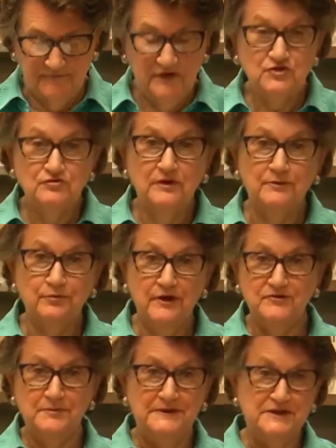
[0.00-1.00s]
featuring
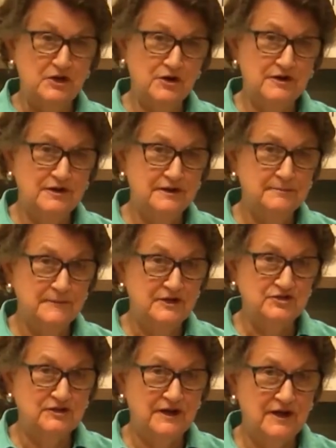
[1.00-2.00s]
Presbyterian
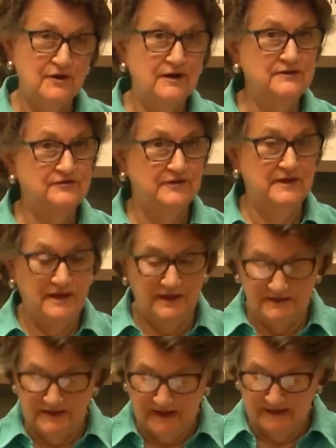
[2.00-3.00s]
missionaries
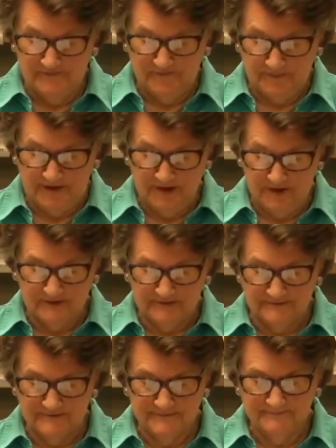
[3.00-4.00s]
and Native
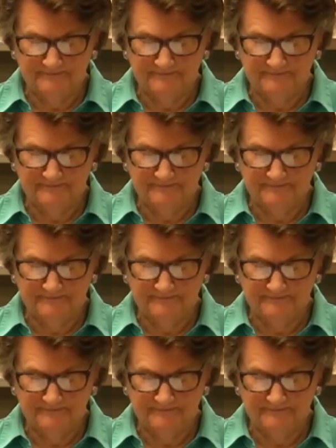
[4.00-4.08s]
Americans.